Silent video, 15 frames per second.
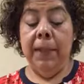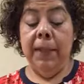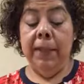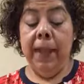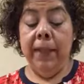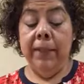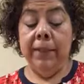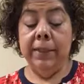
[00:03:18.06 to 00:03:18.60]

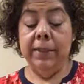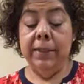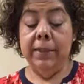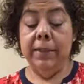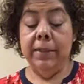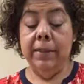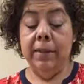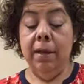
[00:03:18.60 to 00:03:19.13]

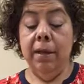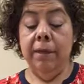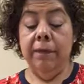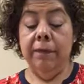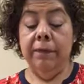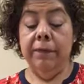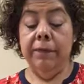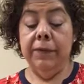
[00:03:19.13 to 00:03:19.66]
analysis of
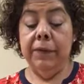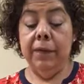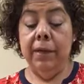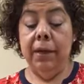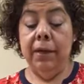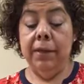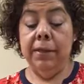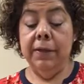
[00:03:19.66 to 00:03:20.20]

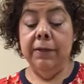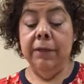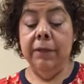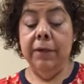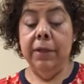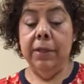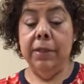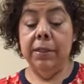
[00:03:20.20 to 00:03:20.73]

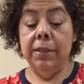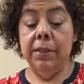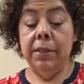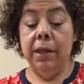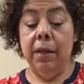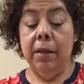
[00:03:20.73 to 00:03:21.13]
different